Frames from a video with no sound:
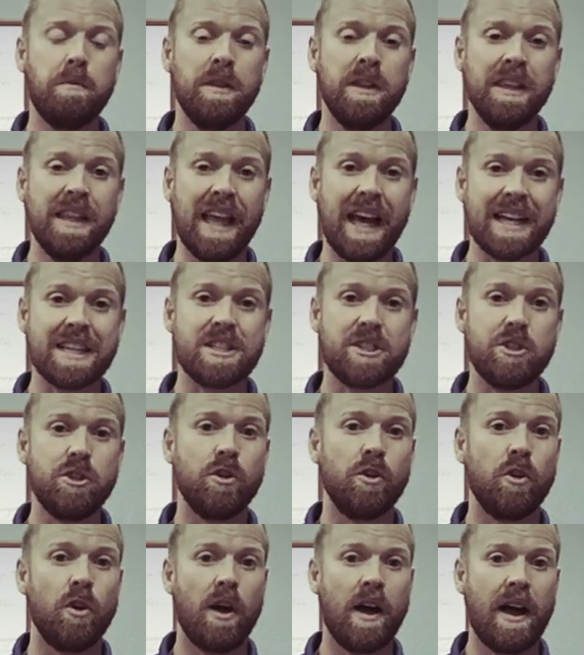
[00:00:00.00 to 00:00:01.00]
less
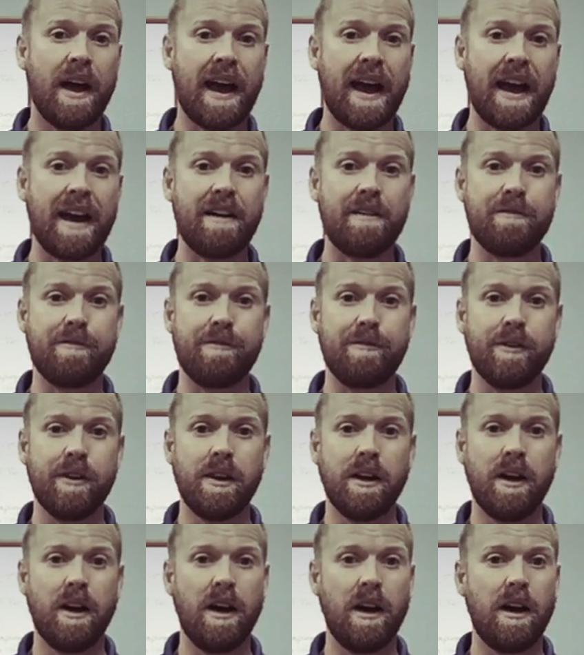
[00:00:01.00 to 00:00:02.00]
you'll have
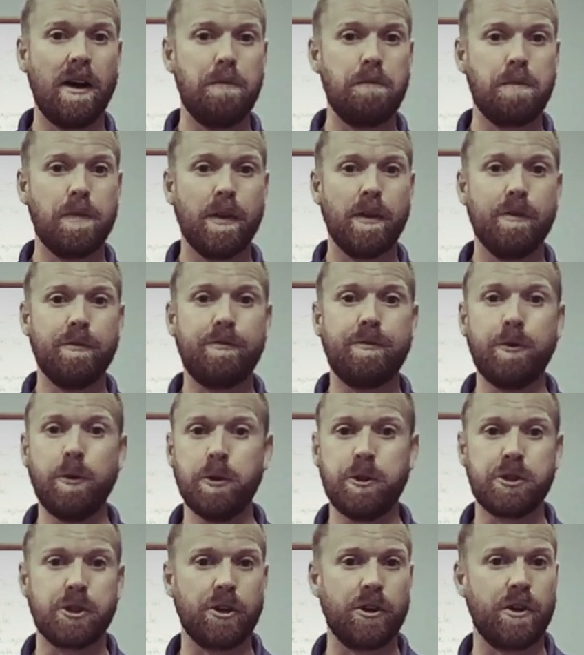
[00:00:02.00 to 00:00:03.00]

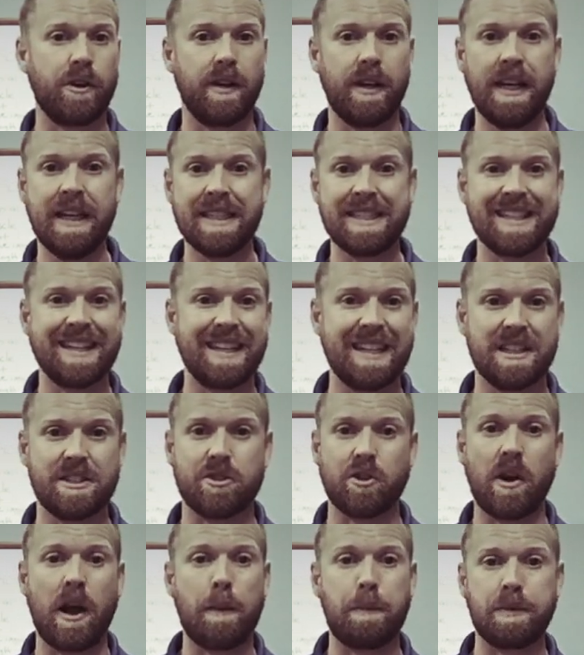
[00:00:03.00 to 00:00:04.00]
future
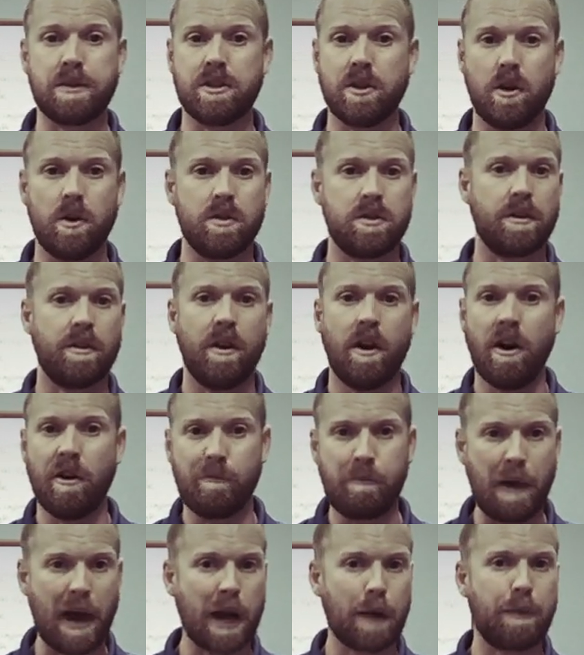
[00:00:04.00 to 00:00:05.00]
incidents or episodes
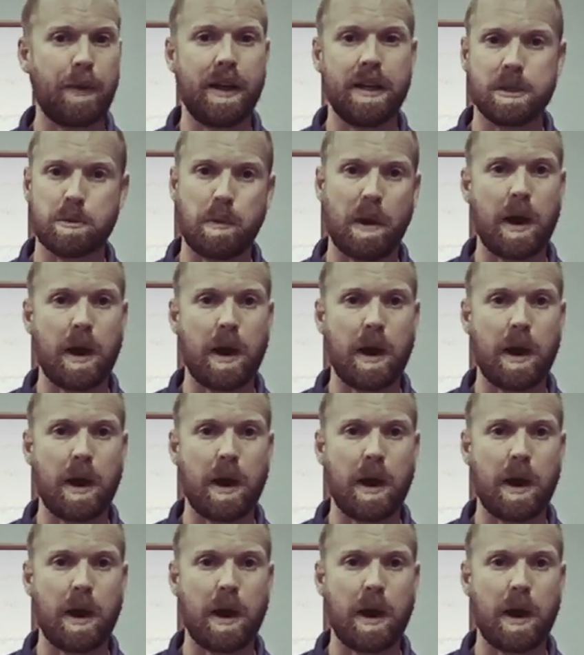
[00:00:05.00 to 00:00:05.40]
of back pain,